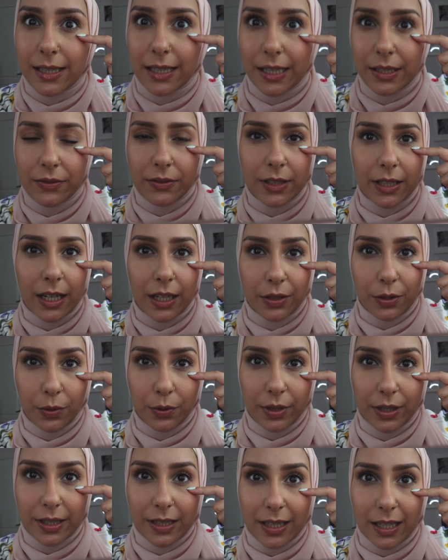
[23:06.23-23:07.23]
even I
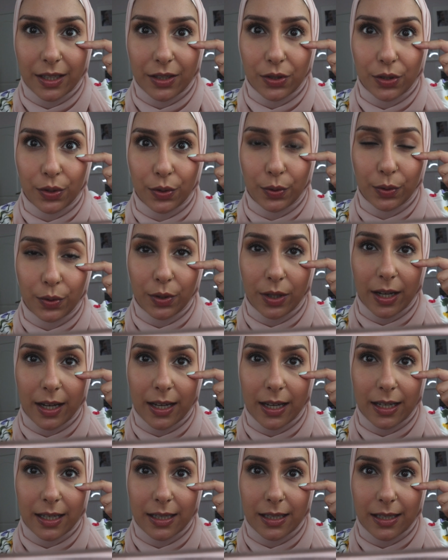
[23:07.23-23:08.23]
noticed as soon
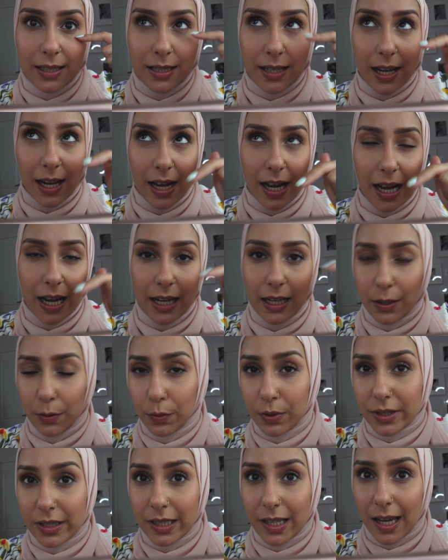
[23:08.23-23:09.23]
as I
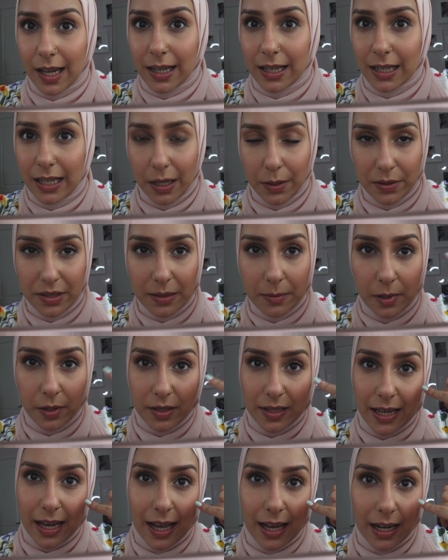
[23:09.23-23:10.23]
was done and I was about
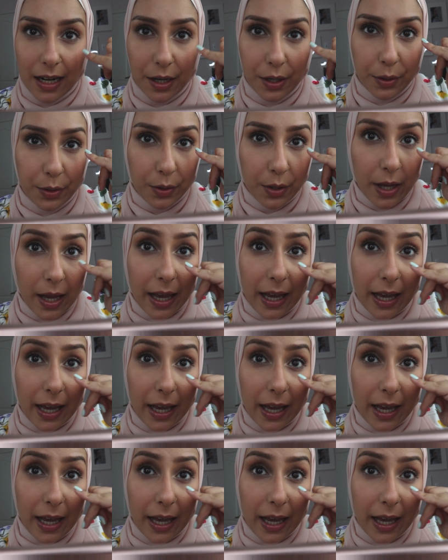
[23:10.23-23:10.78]
to head out,